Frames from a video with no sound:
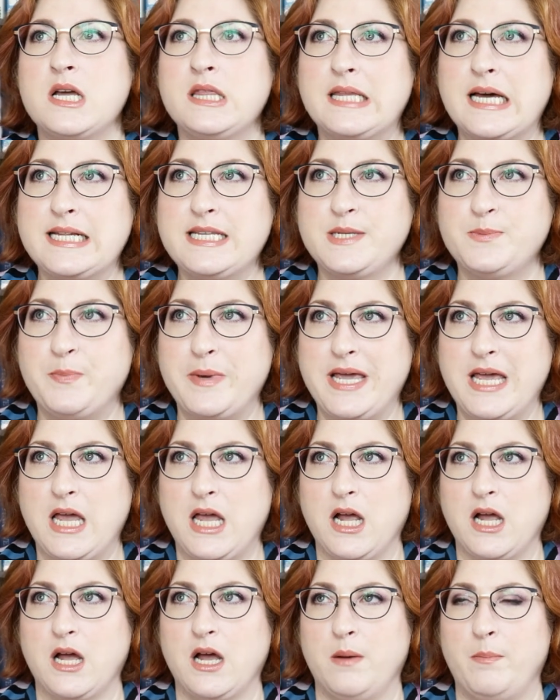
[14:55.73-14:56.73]
that's
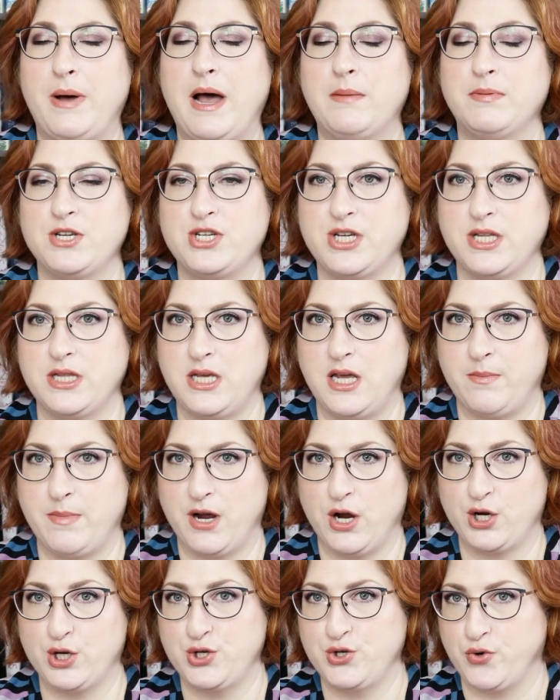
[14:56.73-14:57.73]
being published in the
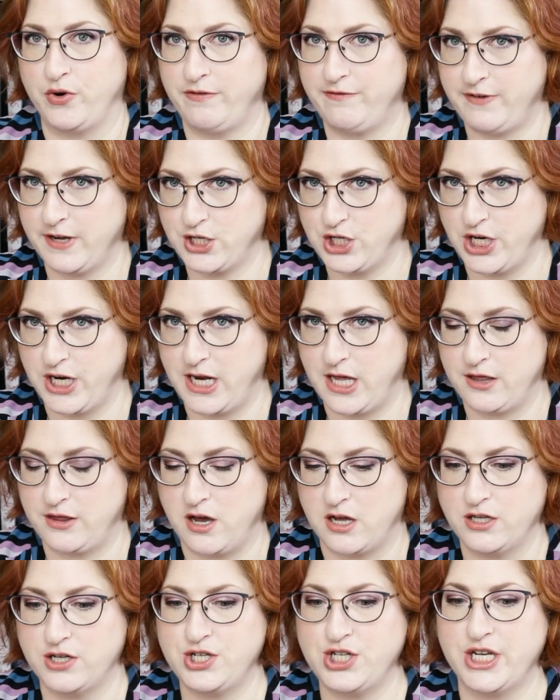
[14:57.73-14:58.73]
American Short Fiction
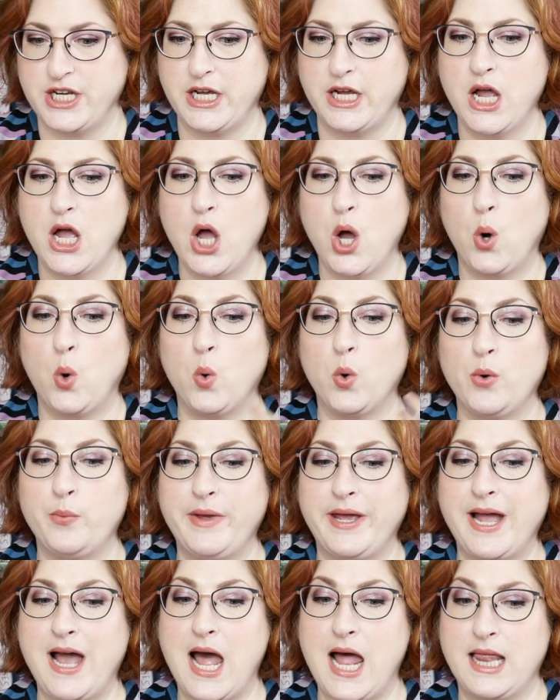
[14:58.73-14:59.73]
Anthology or
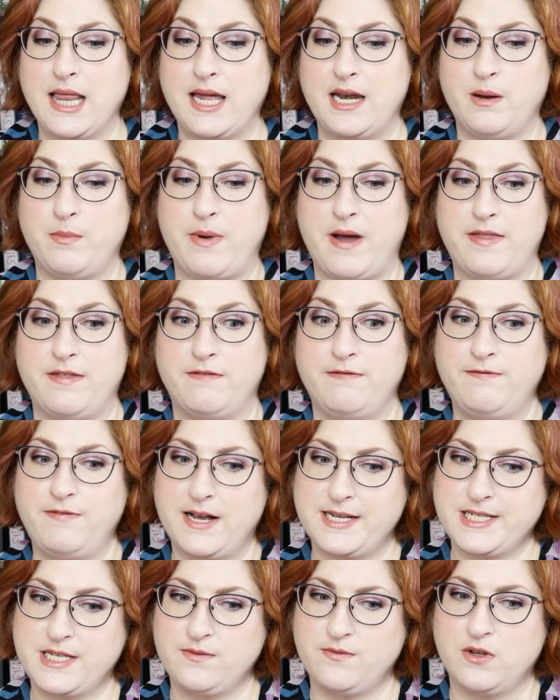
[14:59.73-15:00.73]
being highlighted by the
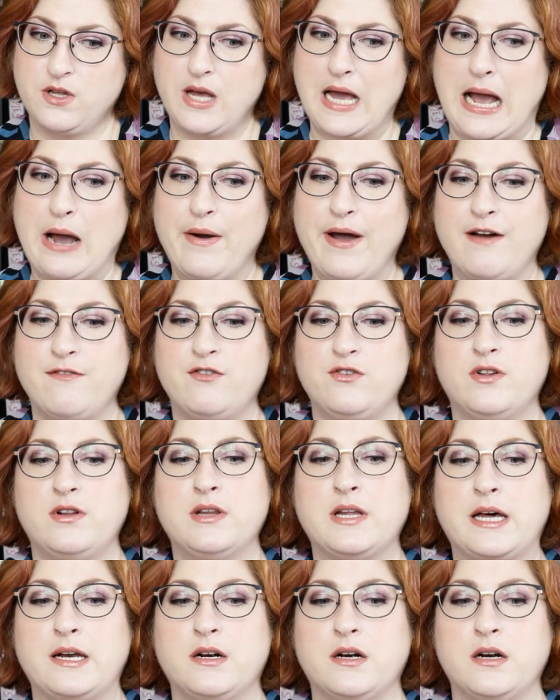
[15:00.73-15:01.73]
festival, however the
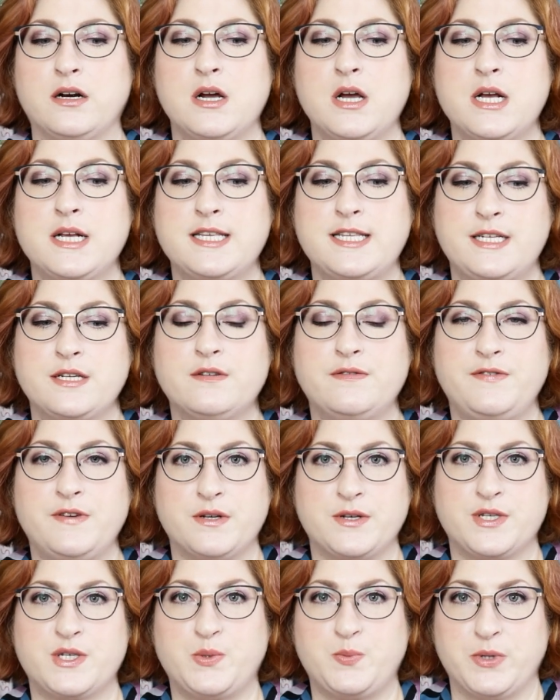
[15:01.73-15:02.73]
letter still
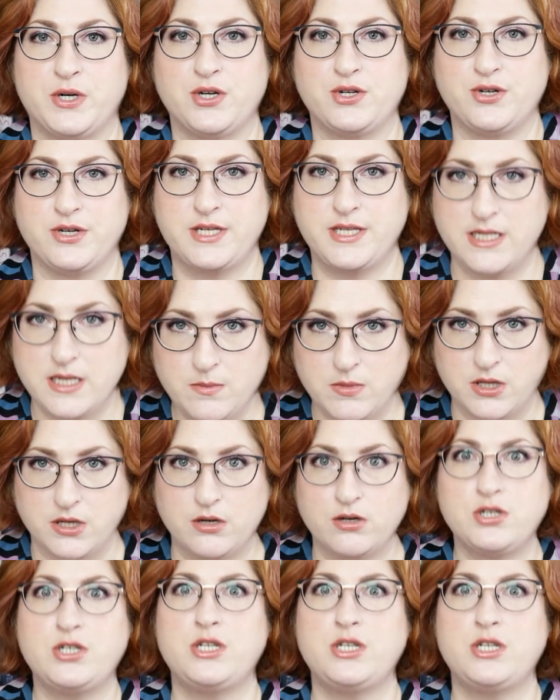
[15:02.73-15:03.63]
feels spiritually similar.